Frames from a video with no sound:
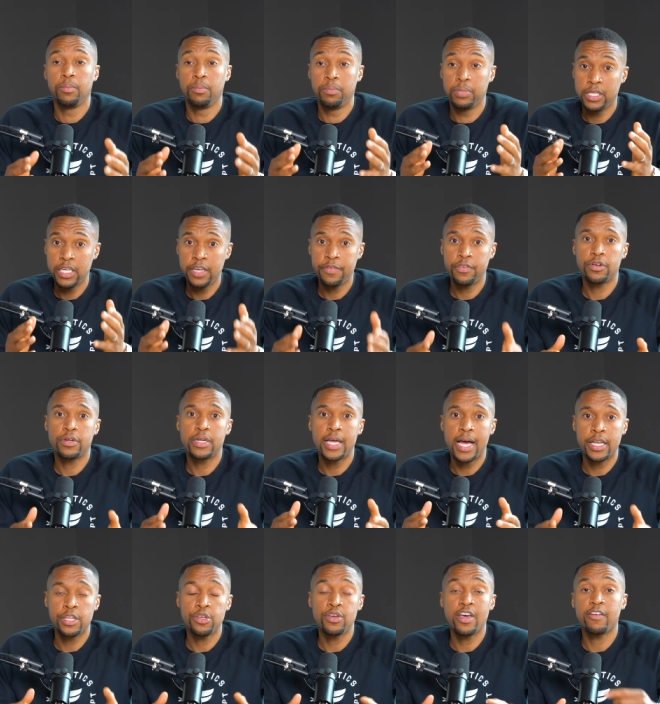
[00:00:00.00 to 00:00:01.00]
Believe it or
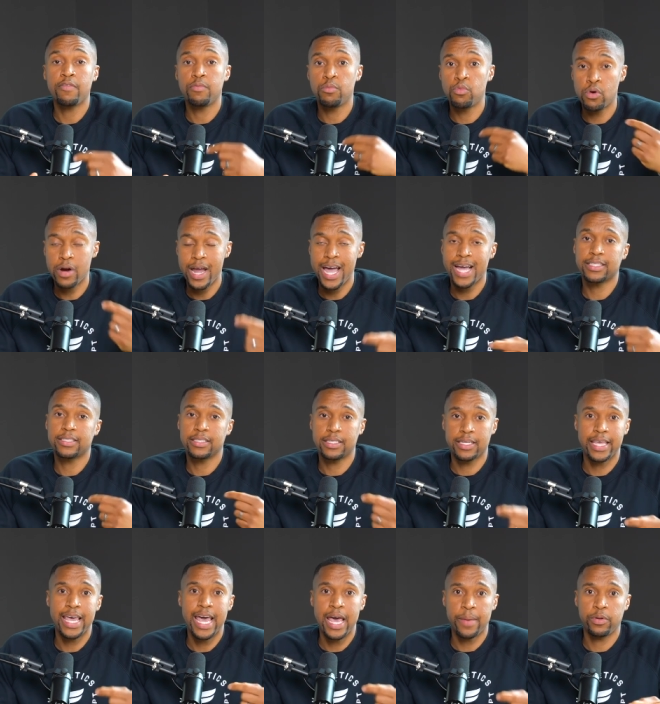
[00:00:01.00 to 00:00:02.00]
not, you have more access to
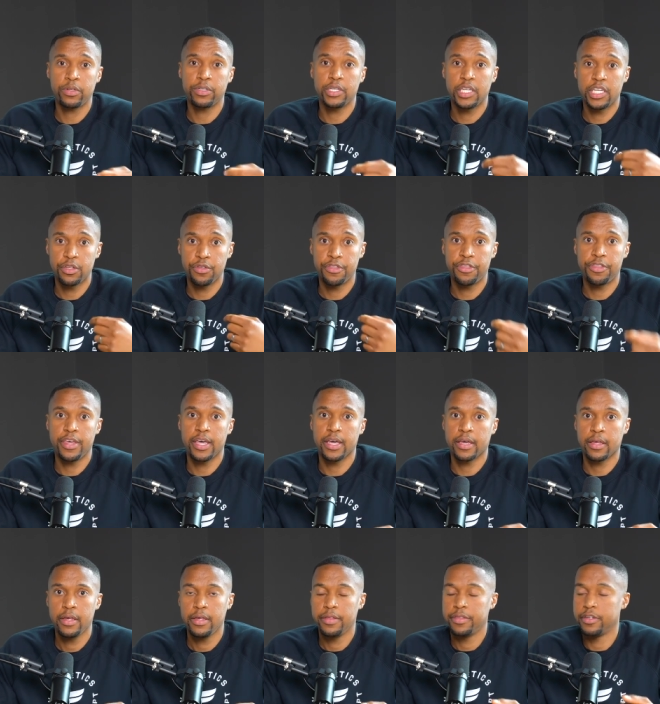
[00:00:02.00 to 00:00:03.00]
capital than you think.
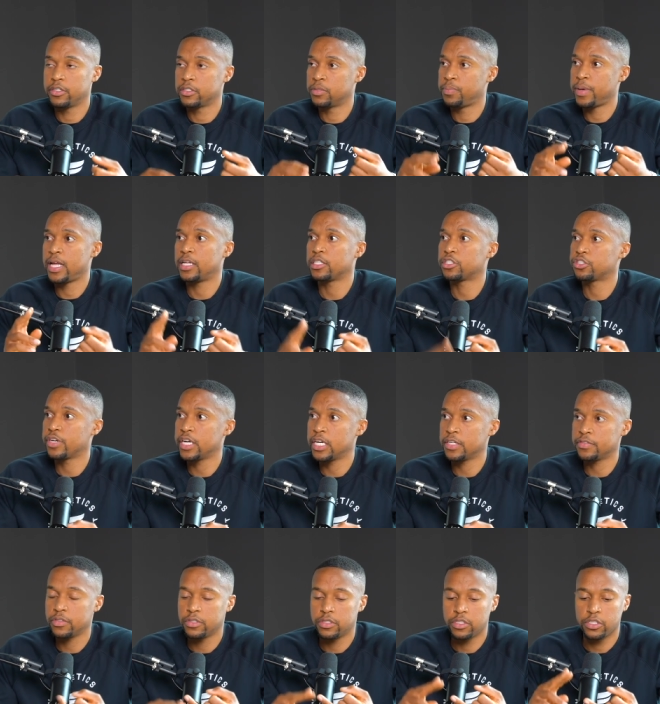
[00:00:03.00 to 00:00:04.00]
There's mm-hmm. balance
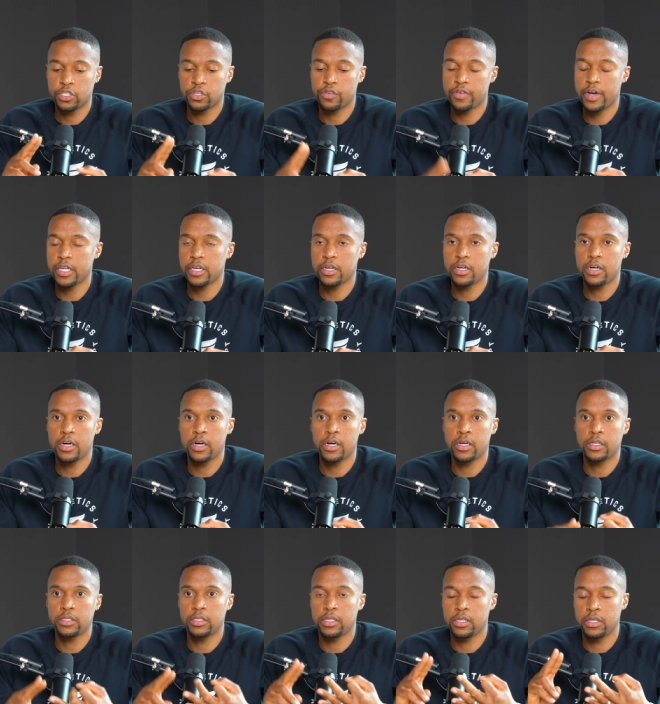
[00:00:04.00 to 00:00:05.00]
transfers, there's credit
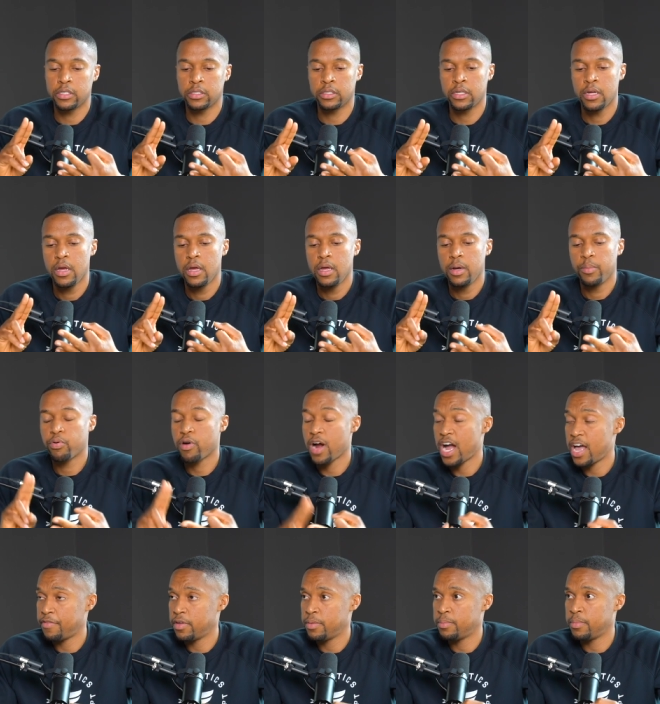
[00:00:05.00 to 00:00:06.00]
cards, there's
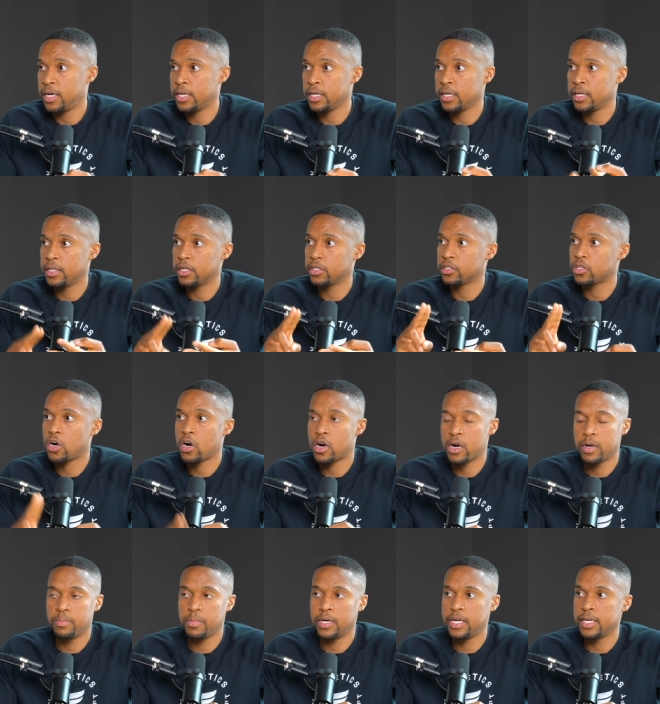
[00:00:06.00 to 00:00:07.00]
private money, there's
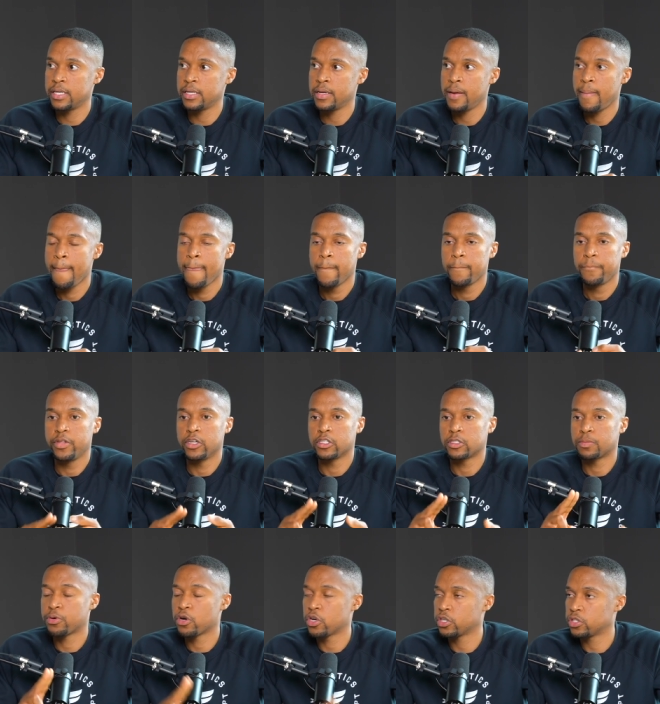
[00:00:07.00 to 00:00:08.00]
hard money, there's
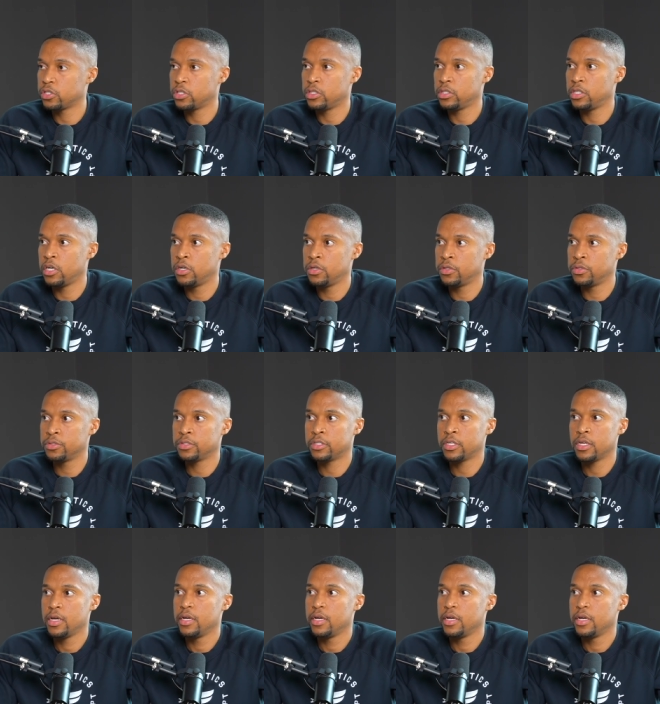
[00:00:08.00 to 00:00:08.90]
personal loans.